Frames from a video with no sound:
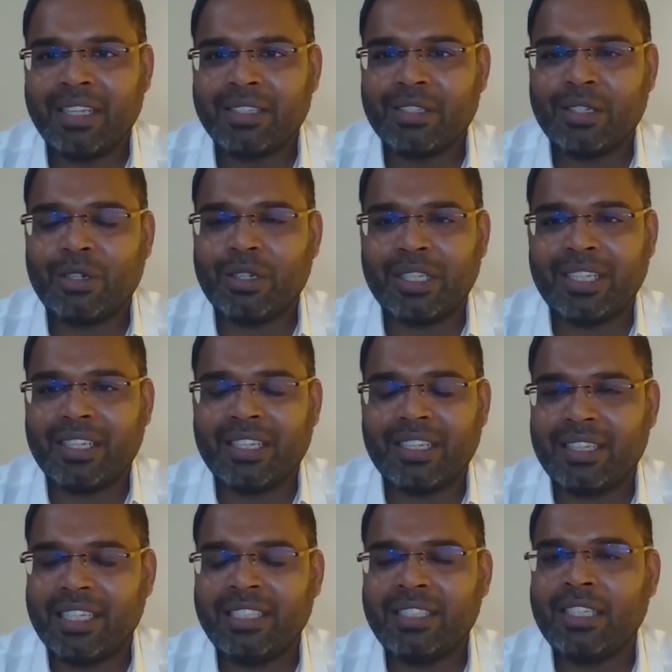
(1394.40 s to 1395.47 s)
So
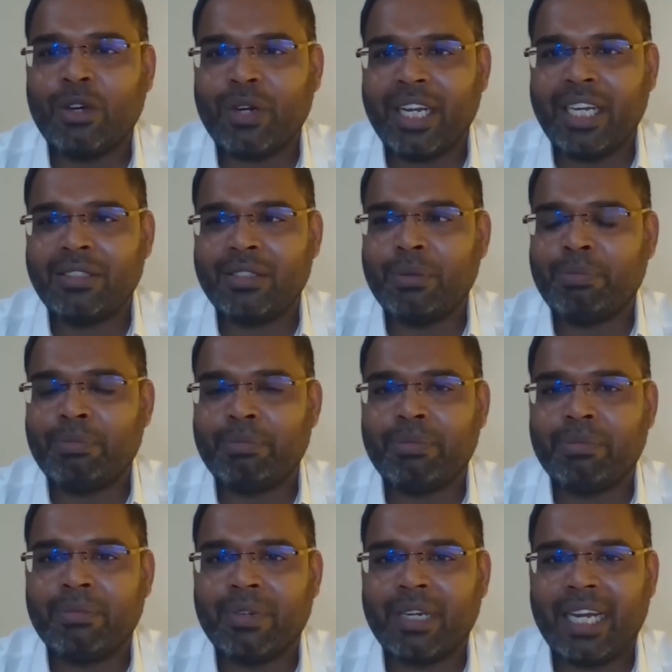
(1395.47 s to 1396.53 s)
this is how, right? So
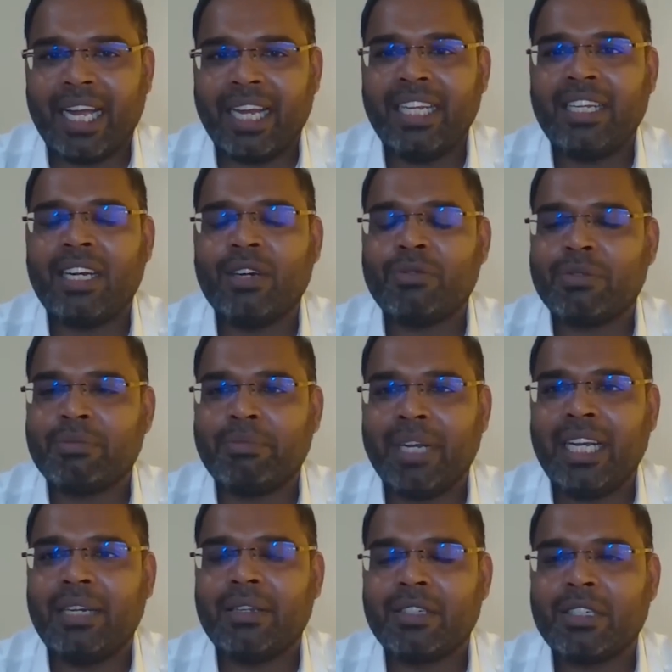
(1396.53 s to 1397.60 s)
I need not
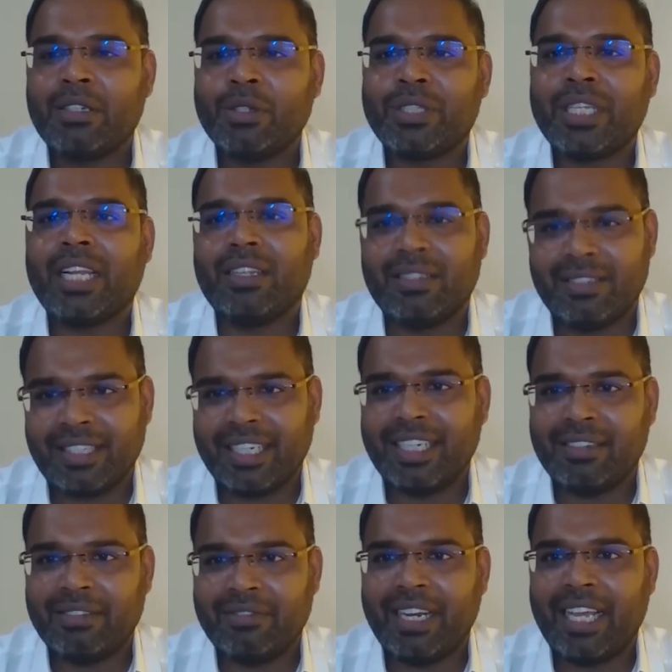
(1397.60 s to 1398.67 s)
build to sell,
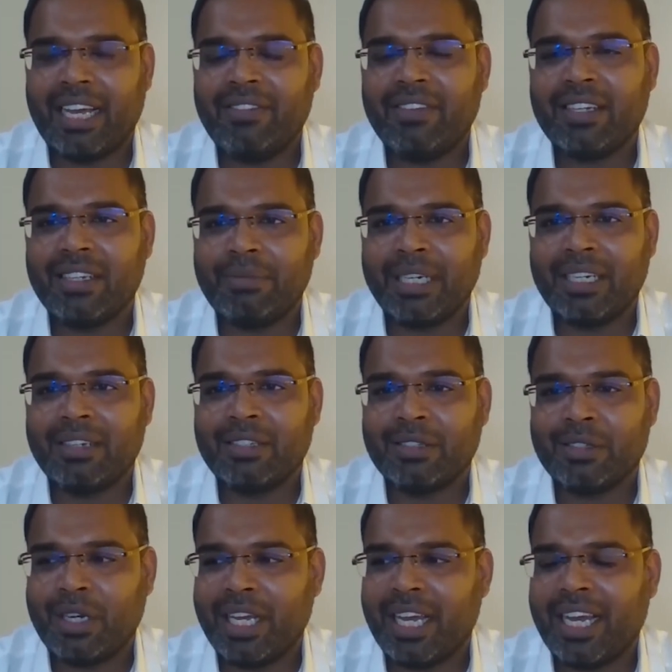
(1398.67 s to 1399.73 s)
right? When I have
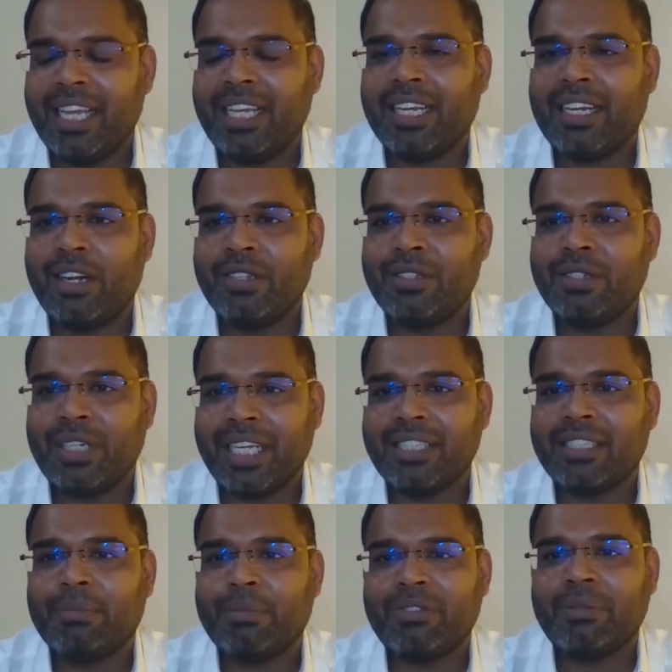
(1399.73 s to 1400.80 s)
so I can also
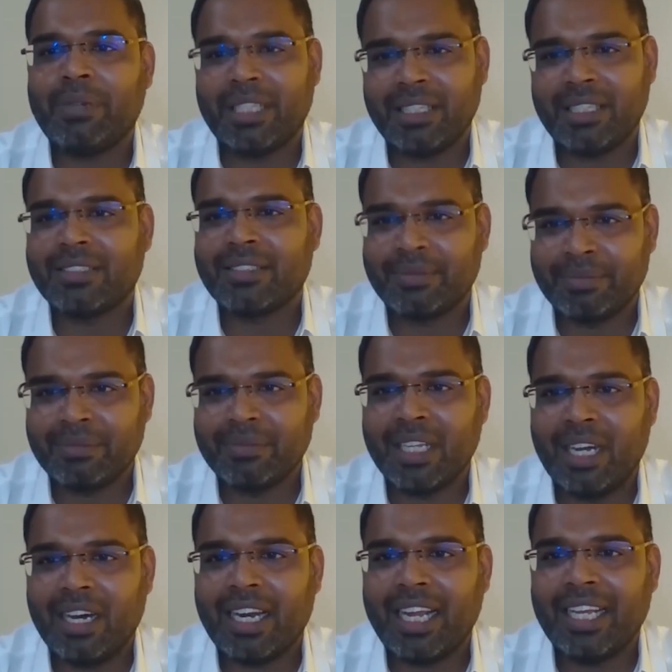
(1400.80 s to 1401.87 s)
take support from others,
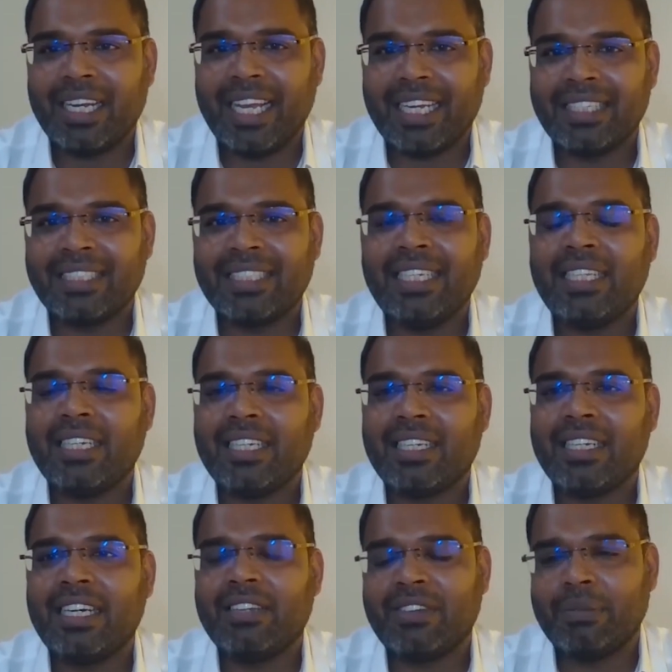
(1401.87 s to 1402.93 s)
or I can see it
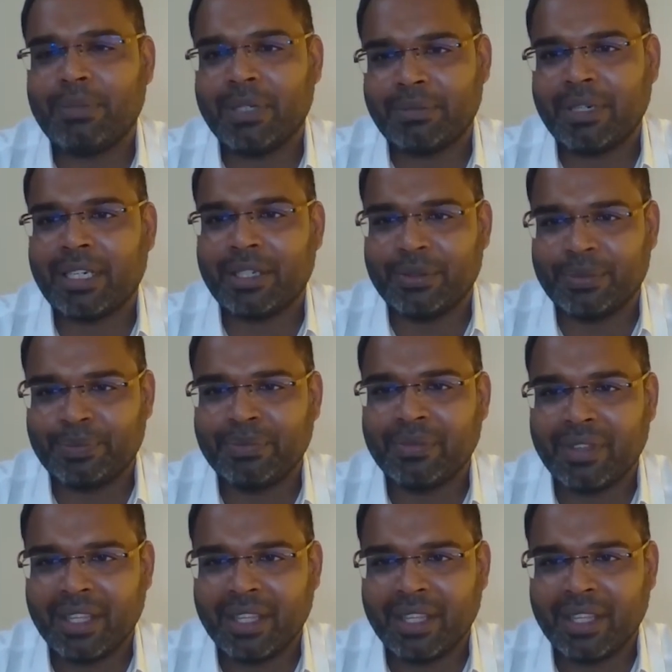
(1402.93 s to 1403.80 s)
in a different perspective.